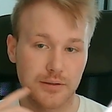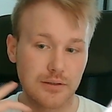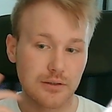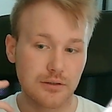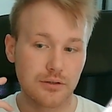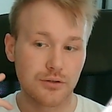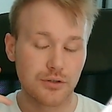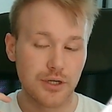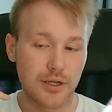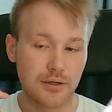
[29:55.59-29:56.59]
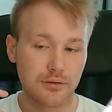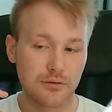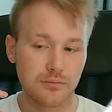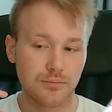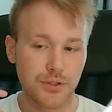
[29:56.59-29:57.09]
you can
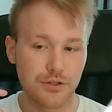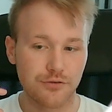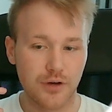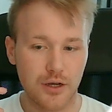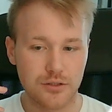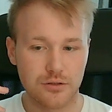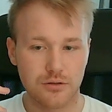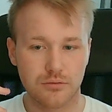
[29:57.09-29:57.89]
pretty fast